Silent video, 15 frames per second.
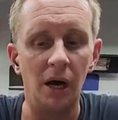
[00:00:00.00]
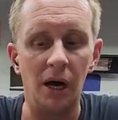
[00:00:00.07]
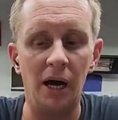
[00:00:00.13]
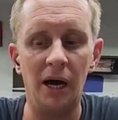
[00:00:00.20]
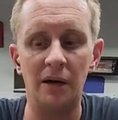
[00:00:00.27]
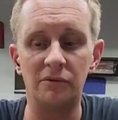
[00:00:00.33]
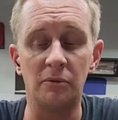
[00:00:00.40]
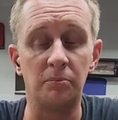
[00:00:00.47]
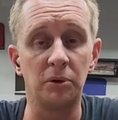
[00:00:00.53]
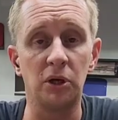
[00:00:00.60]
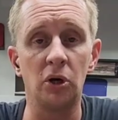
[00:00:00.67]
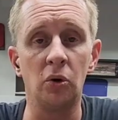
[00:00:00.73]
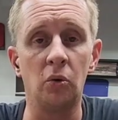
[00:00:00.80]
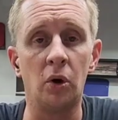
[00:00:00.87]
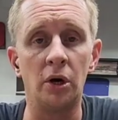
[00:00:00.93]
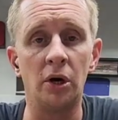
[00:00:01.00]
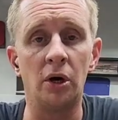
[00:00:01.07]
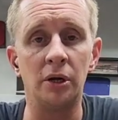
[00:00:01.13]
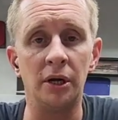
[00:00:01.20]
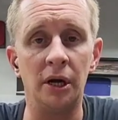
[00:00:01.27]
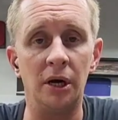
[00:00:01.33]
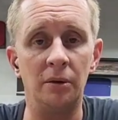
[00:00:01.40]
I have a blue one
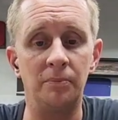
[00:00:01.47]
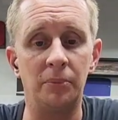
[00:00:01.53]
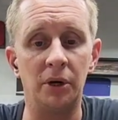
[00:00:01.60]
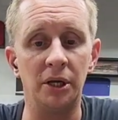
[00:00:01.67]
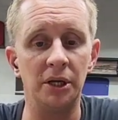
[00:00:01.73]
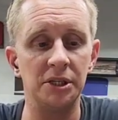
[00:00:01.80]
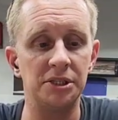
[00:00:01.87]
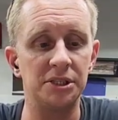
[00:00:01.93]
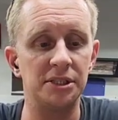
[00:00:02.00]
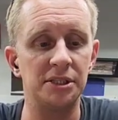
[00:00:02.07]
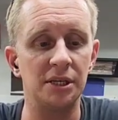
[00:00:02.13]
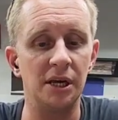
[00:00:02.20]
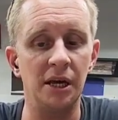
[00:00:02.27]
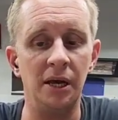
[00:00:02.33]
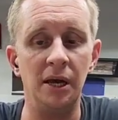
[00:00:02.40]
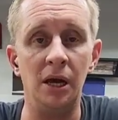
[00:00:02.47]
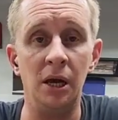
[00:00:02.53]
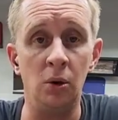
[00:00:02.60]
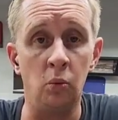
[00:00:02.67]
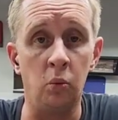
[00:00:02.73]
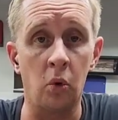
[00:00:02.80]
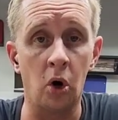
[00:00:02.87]
on there, but
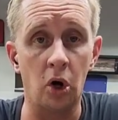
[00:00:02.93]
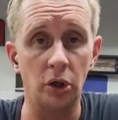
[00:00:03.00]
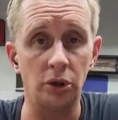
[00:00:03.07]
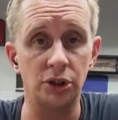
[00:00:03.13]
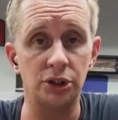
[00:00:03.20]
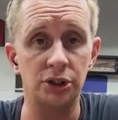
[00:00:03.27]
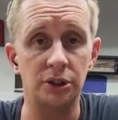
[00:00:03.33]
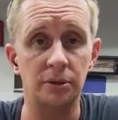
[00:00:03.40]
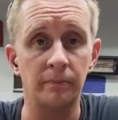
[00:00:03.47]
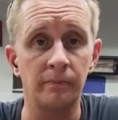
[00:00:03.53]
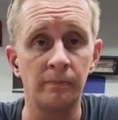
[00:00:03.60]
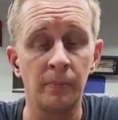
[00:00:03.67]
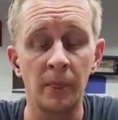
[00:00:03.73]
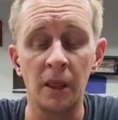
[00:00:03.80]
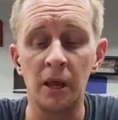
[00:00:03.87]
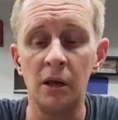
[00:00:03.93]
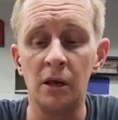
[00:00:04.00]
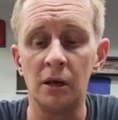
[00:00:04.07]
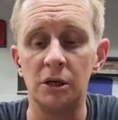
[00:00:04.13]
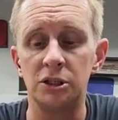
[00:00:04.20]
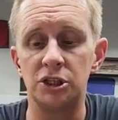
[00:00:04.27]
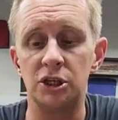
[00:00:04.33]
it works.
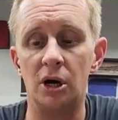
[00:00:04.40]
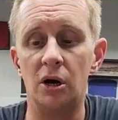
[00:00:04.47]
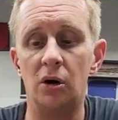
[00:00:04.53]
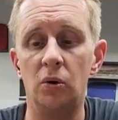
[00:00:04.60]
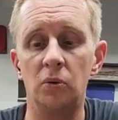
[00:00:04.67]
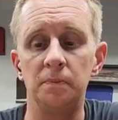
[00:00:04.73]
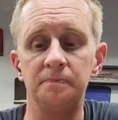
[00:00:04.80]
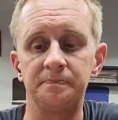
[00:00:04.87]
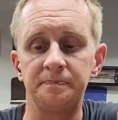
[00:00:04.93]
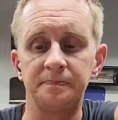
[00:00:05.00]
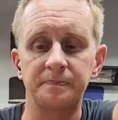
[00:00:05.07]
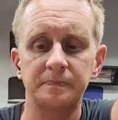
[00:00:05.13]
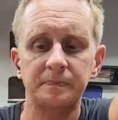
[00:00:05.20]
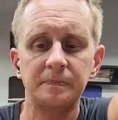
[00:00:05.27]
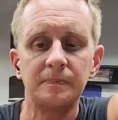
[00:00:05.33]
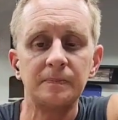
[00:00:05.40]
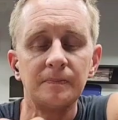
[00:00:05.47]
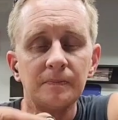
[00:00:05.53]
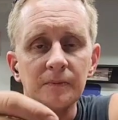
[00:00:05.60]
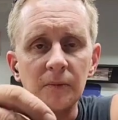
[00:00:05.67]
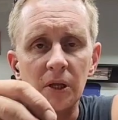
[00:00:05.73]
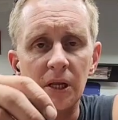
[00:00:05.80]
So,
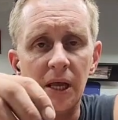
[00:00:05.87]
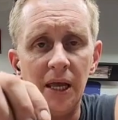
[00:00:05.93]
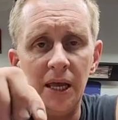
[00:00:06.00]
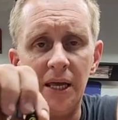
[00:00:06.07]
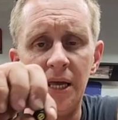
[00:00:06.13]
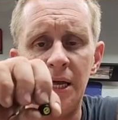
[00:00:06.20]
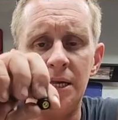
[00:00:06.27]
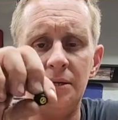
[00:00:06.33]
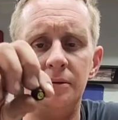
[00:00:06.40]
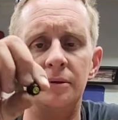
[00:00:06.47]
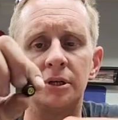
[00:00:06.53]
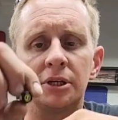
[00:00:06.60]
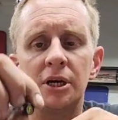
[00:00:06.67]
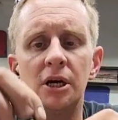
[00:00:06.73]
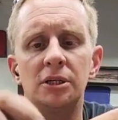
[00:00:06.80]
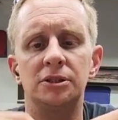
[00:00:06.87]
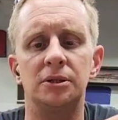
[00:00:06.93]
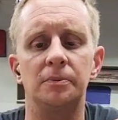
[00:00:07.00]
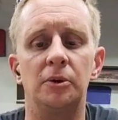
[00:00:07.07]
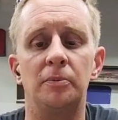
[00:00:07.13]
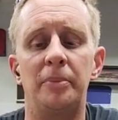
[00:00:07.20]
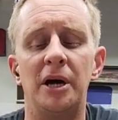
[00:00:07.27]
the
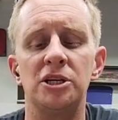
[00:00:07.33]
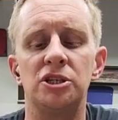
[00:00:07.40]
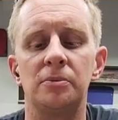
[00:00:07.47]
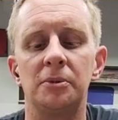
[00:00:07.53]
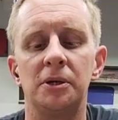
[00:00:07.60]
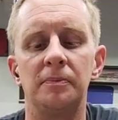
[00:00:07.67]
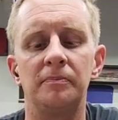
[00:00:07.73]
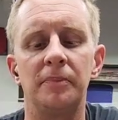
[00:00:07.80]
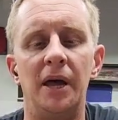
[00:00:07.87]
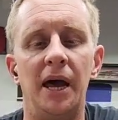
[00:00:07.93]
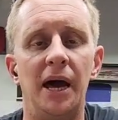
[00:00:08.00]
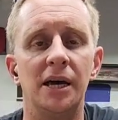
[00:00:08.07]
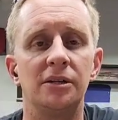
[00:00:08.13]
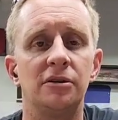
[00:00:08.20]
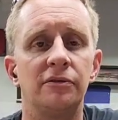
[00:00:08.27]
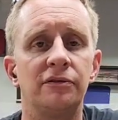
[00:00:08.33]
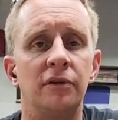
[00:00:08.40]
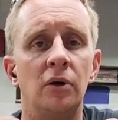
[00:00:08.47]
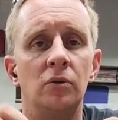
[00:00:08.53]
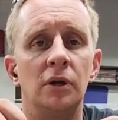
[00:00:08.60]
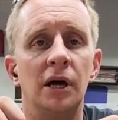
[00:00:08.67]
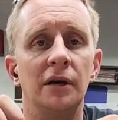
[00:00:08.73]
customer, Benjamin, had the
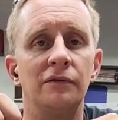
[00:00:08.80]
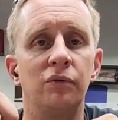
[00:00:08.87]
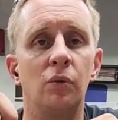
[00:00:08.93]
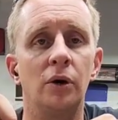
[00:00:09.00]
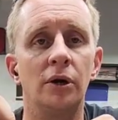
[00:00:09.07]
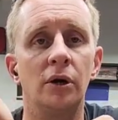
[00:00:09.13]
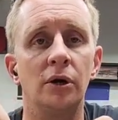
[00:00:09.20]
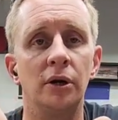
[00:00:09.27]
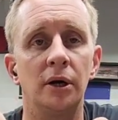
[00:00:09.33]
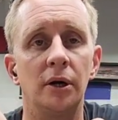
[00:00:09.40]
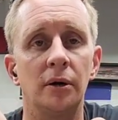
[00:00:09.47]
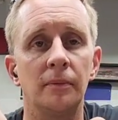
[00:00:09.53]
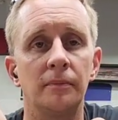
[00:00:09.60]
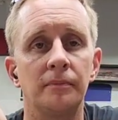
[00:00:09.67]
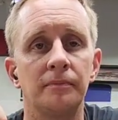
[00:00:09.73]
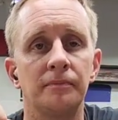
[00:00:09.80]
Float Life one on there.